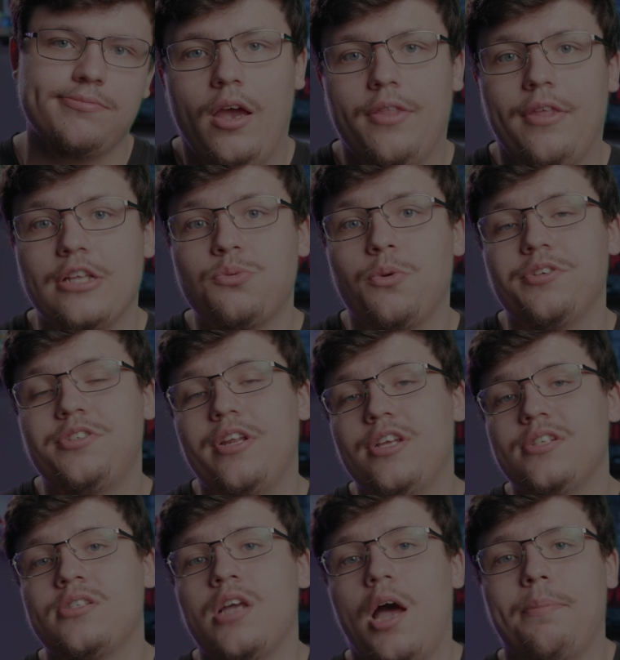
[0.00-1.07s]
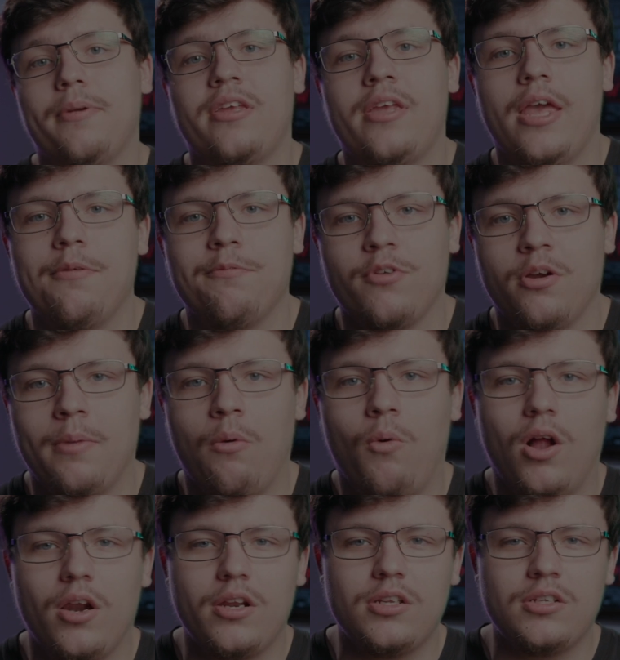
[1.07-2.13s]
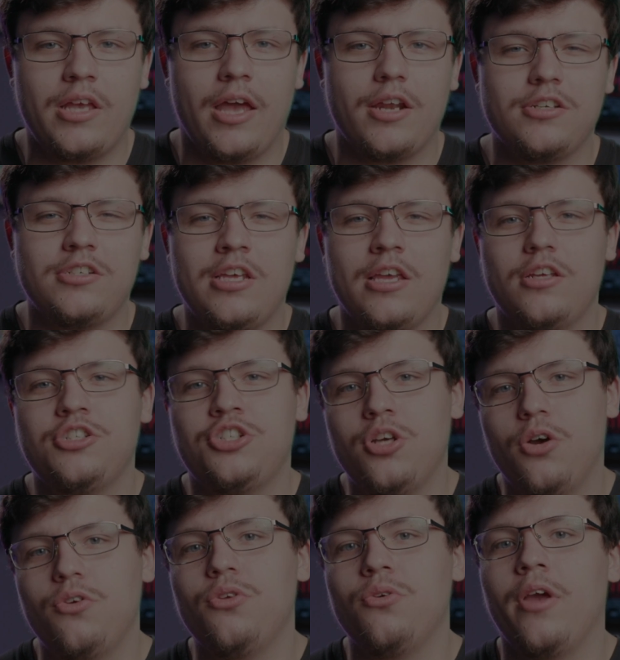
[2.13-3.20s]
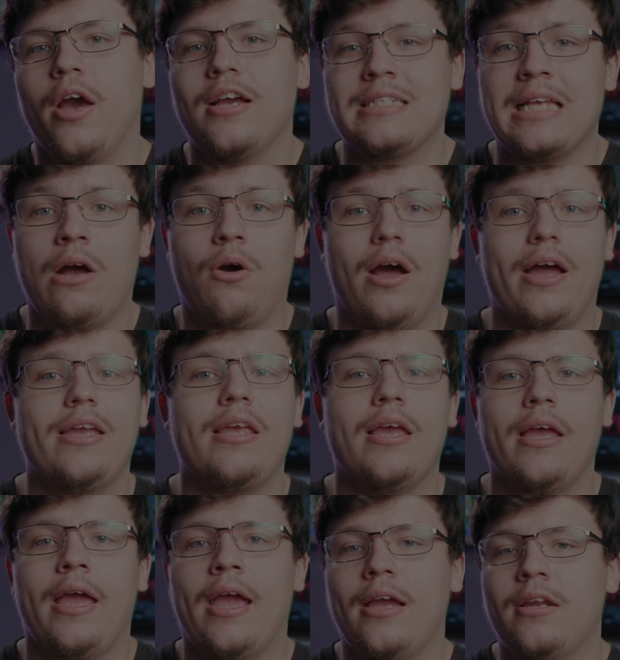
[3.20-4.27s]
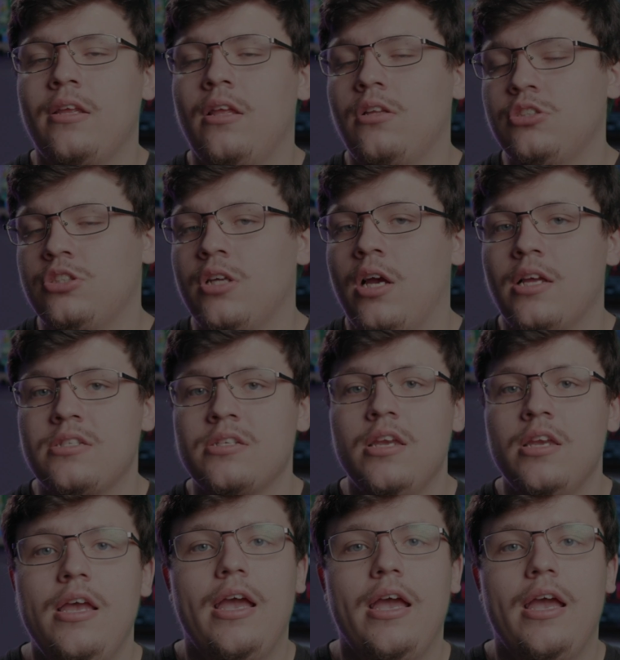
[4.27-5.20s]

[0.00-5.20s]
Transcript: And that's where today's topic came from. I wanted to kind of show you guys how I get handheld shots